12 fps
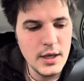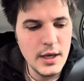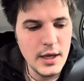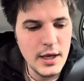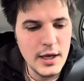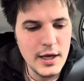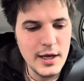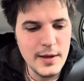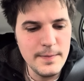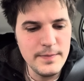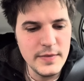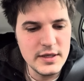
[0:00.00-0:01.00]

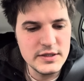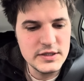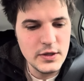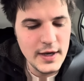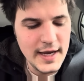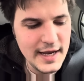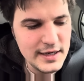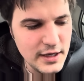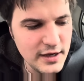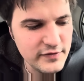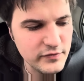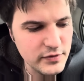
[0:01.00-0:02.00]
And so I had
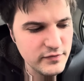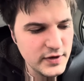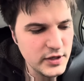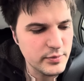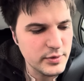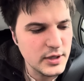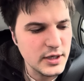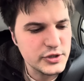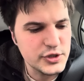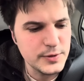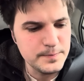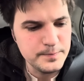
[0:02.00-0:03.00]
enough with video
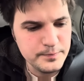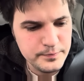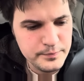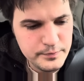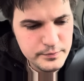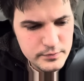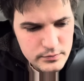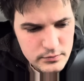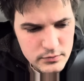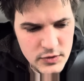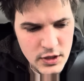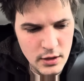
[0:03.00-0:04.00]
production.
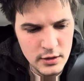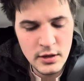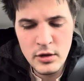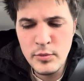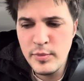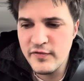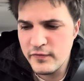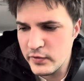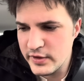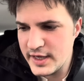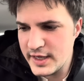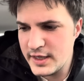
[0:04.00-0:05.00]
A little
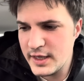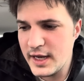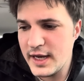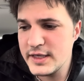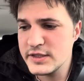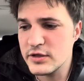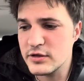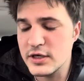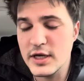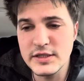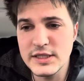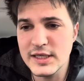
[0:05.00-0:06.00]
before then, I started
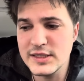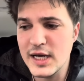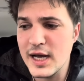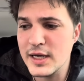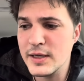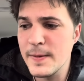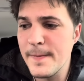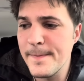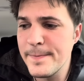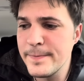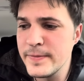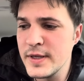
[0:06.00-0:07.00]
on TikTok.
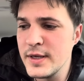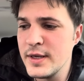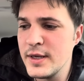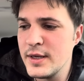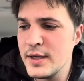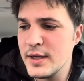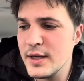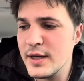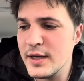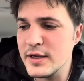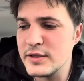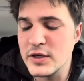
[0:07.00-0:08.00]

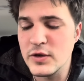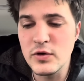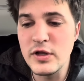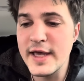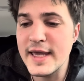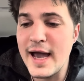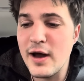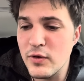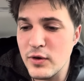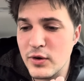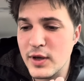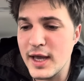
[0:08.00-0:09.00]
Don't click out,
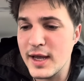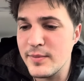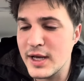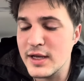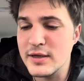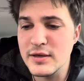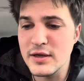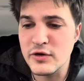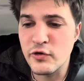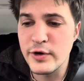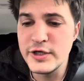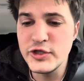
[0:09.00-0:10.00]
okay? I'm not a
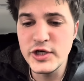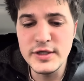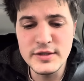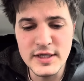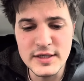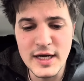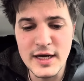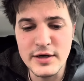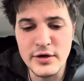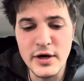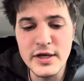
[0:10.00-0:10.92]
cringy TikToker.